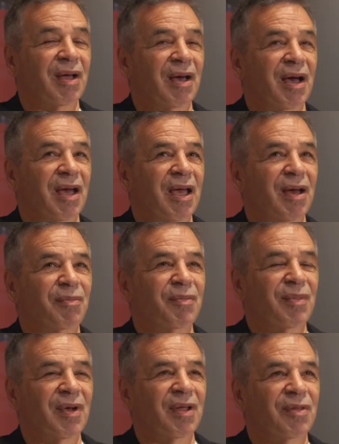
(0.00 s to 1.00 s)
I
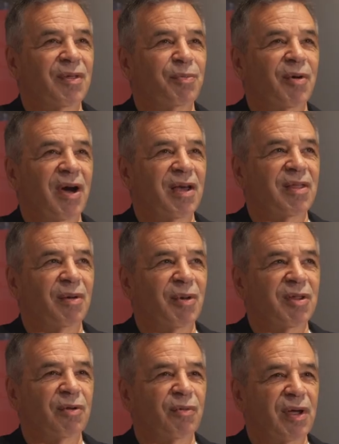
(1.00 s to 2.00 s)
am uh, surprised how
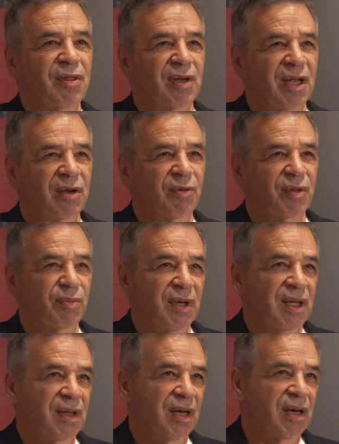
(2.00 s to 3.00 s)
much it resonated with
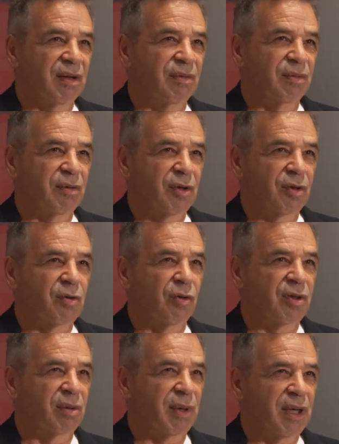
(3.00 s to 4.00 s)
me, the, just
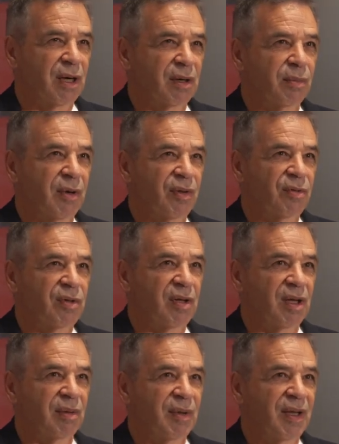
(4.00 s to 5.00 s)
coaching my younger brother's
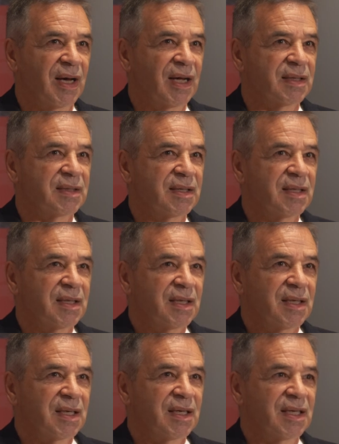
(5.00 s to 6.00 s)
team and that.
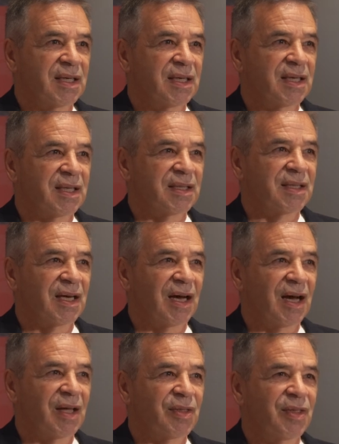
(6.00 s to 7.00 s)
And
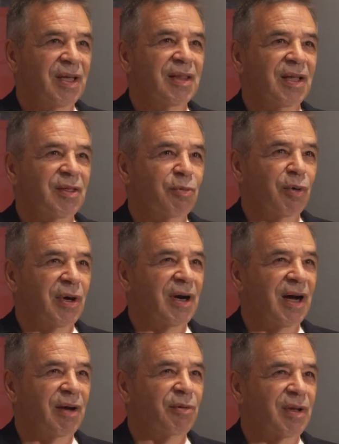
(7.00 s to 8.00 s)
uh, I think that's
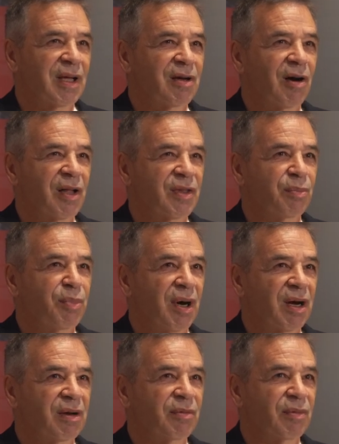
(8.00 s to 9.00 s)
where I really caught the
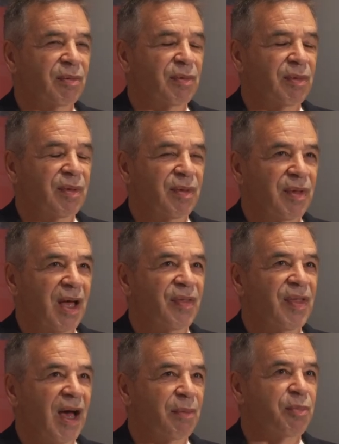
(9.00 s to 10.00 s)
bug
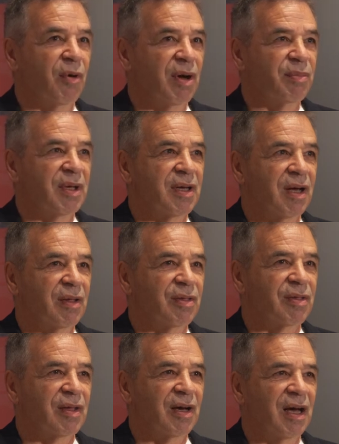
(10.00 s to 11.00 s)
at that point
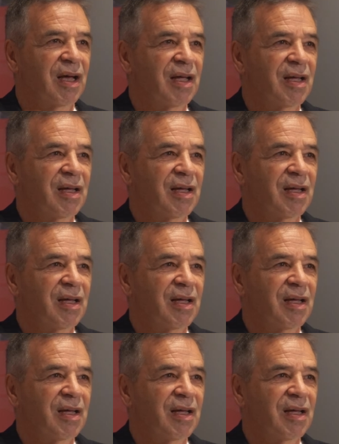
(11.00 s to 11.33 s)
because uh,